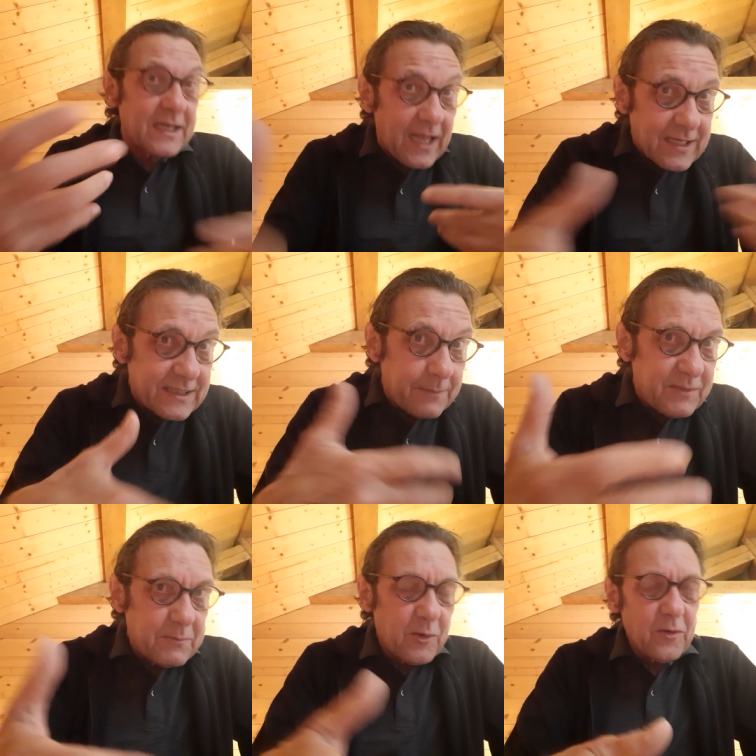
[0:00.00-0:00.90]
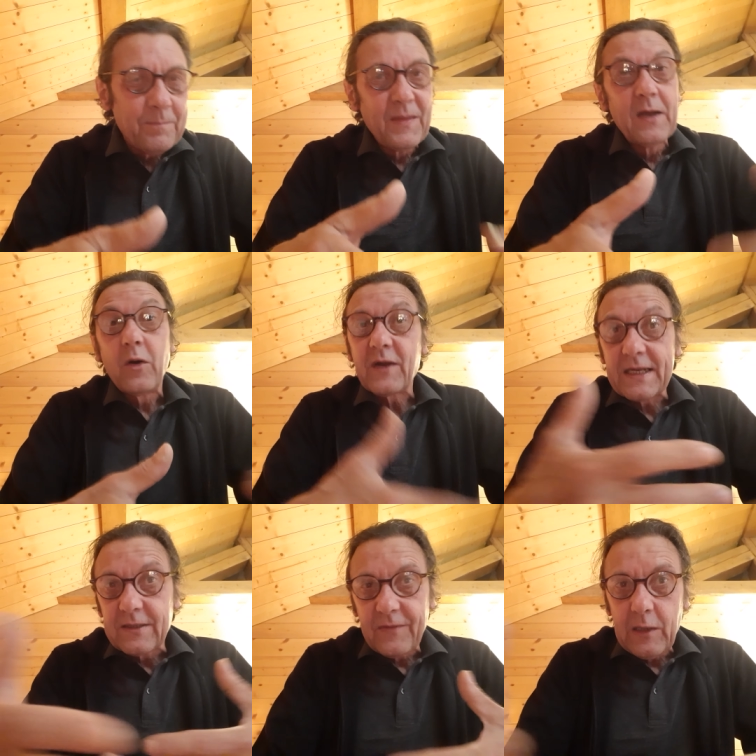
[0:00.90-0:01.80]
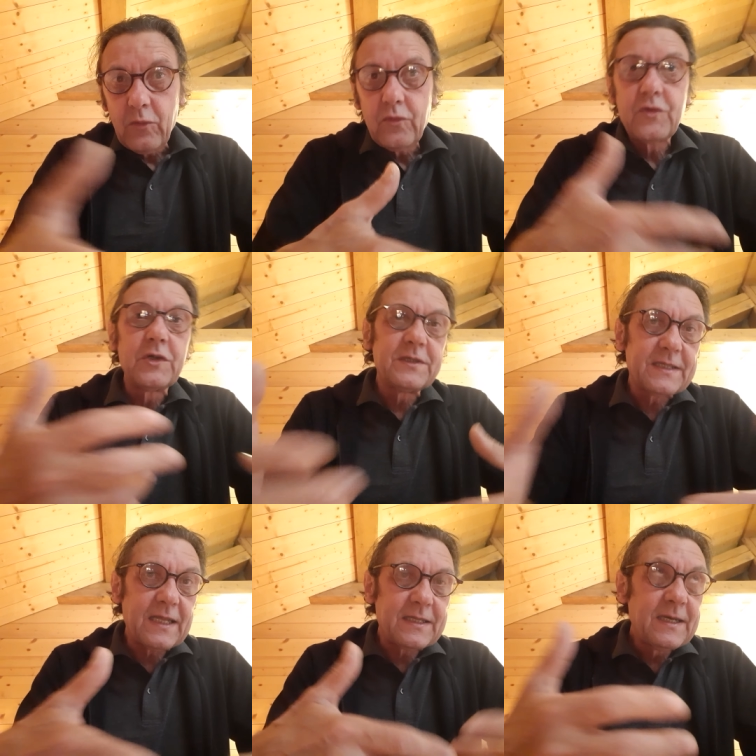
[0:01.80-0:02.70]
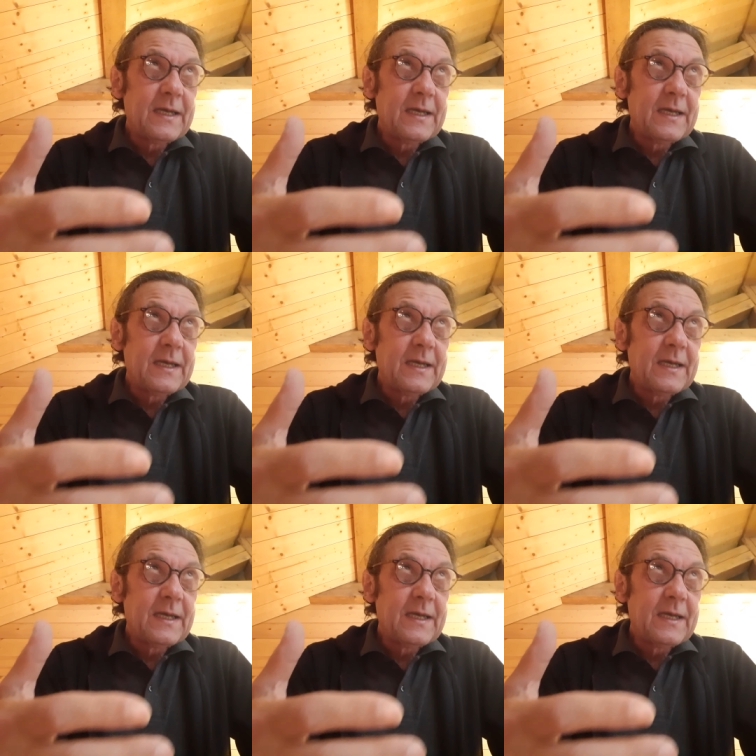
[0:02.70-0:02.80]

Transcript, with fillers: acceptable all kinds of illusions that